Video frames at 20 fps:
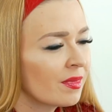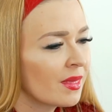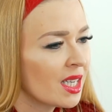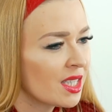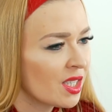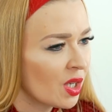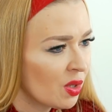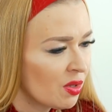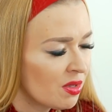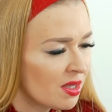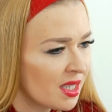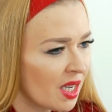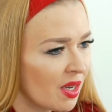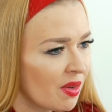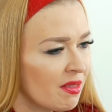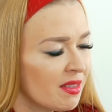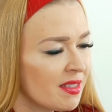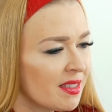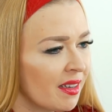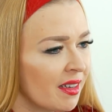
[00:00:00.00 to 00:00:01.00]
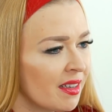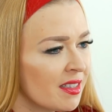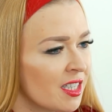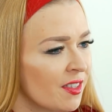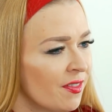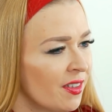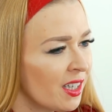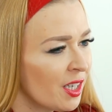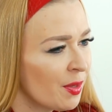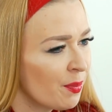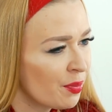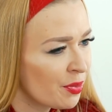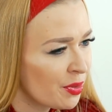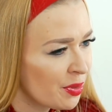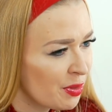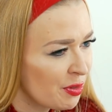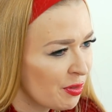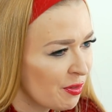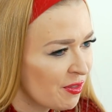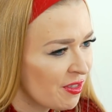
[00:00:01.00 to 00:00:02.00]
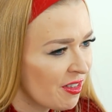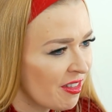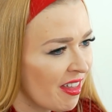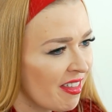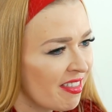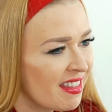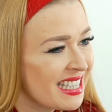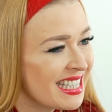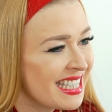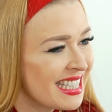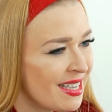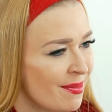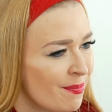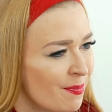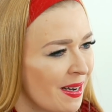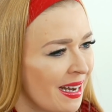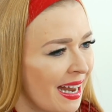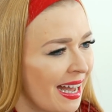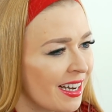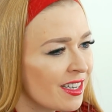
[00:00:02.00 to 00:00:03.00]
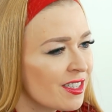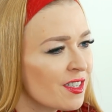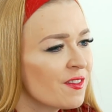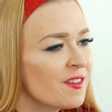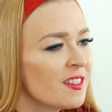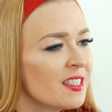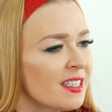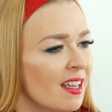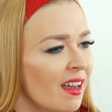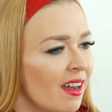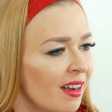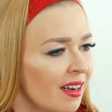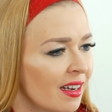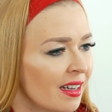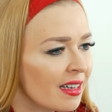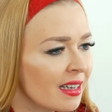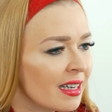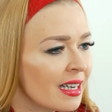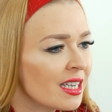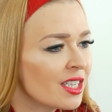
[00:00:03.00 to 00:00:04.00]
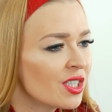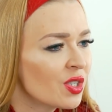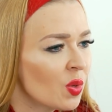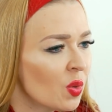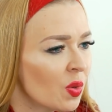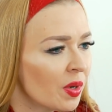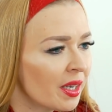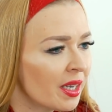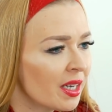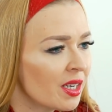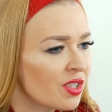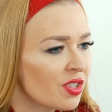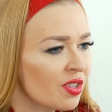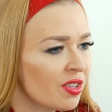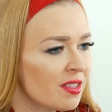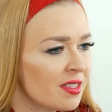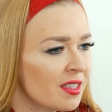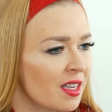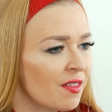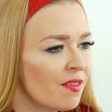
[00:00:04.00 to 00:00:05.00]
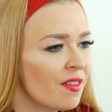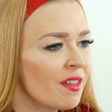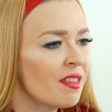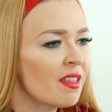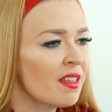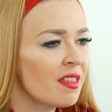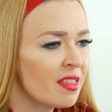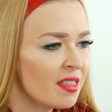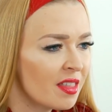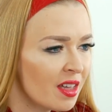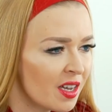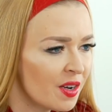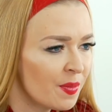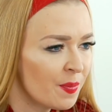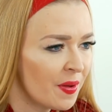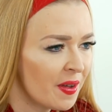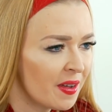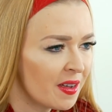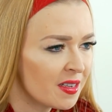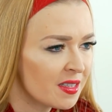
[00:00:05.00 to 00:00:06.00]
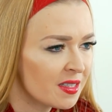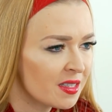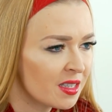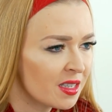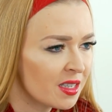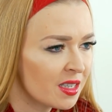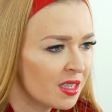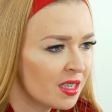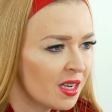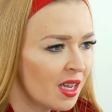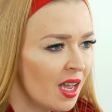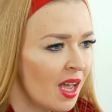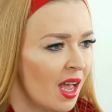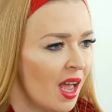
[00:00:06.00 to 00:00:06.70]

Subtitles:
It's also scientifically proved that the simple act of silently talking to yourself in the third person